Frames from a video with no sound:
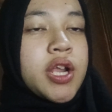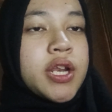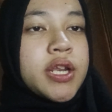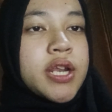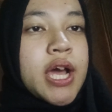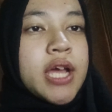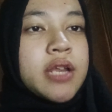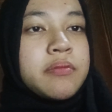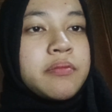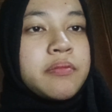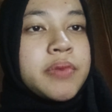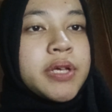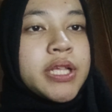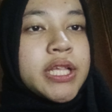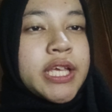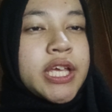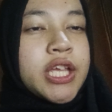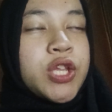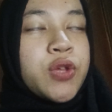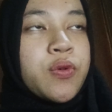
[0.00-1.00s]
9
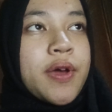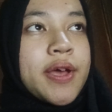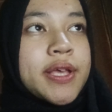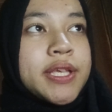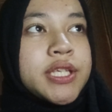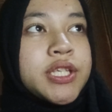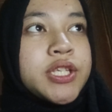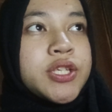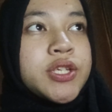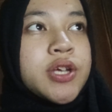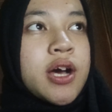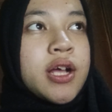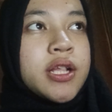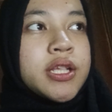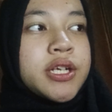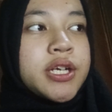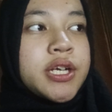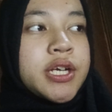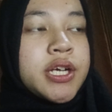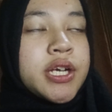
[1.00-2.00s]
billion US
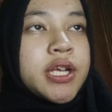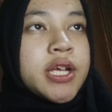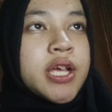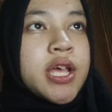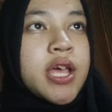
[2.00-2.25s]
dollar,